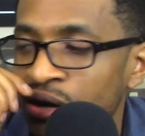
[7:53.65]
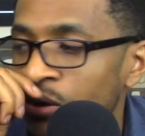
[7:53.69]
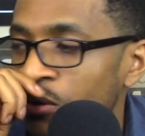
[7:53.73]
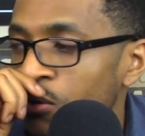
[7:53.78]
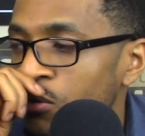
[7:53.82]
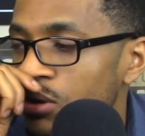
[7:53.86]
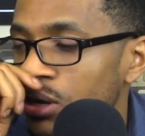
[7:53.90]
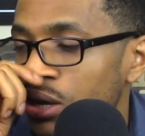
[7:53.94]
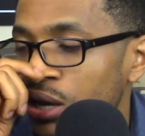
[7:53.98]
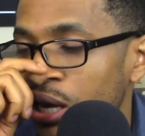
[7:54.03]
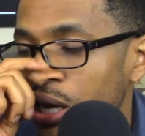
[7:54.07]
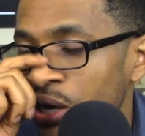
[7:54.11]

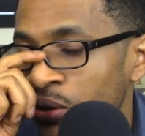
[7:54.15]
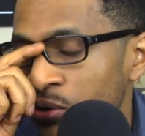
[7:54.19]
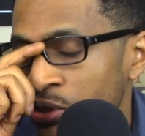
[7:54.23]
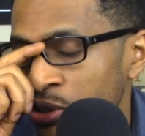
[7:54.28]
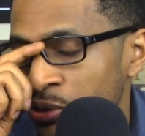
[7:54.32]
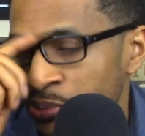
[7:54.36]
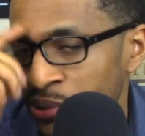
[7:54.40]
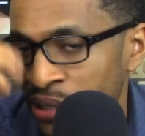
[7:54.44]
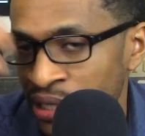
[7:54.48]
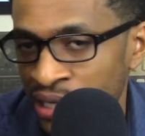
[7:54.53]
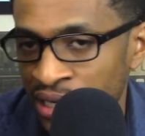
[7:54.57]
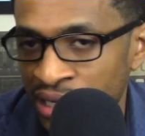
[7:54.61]
coded
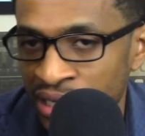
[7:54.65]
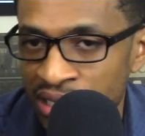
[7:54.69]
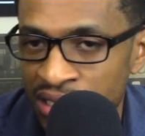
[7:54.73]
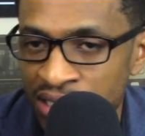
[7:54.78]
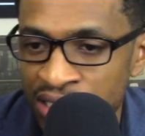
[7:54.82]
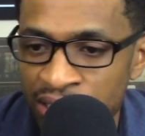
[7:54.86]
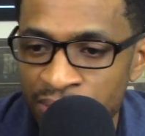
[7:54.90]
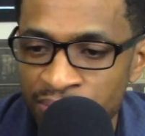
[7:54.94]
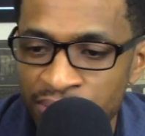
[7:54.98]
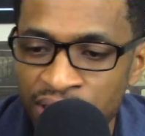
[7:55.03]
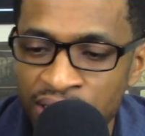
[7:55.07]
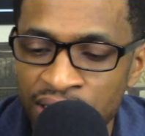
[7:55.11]
language, but it is
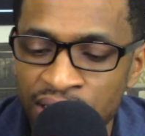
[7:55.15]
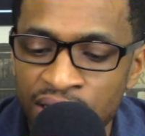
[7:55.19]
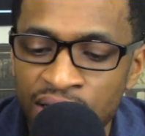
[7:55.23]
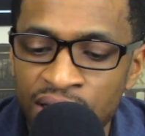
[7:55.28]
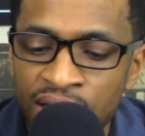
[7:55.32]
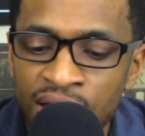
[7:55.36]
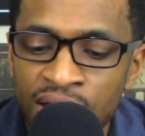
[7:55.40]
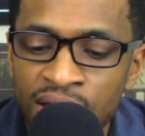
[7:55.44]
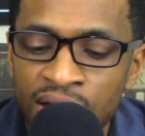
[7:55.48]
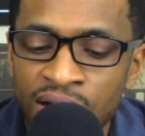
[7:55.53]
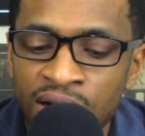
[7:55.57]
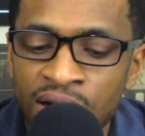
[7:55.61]
something
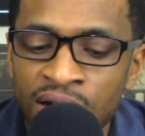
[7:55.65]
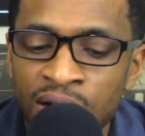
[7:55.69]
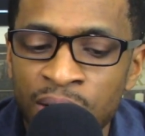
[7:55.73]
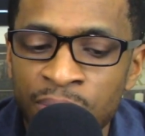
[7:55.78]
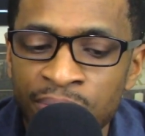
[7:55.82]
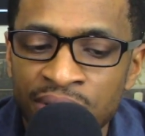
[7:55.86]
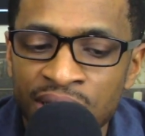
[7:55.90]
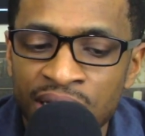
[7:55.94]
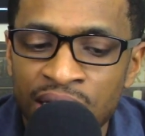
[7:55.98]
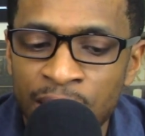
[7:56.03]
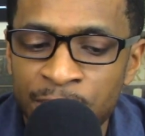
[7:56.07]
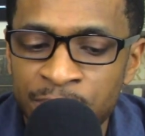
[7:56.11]

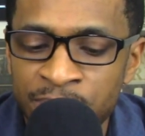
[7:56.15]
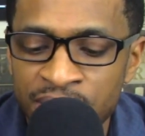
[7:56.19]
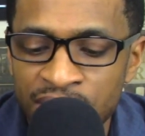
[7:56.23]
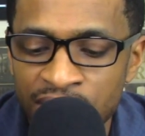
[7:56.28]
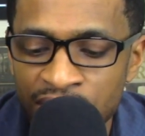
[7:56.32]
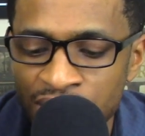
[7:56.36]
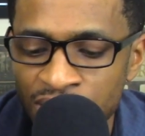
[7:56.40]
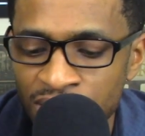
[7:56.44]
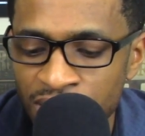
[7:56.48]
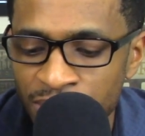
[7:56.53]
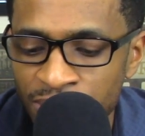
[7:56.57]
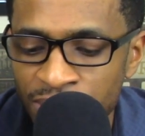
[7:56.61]
that I
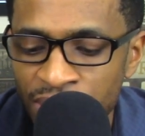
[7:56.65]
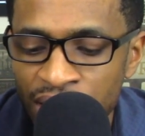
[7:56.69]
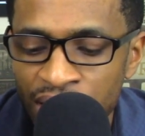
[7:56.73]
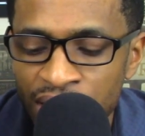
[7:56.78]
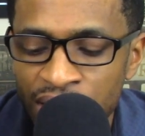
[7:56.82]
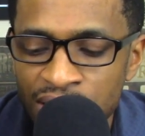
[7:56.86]
picked up.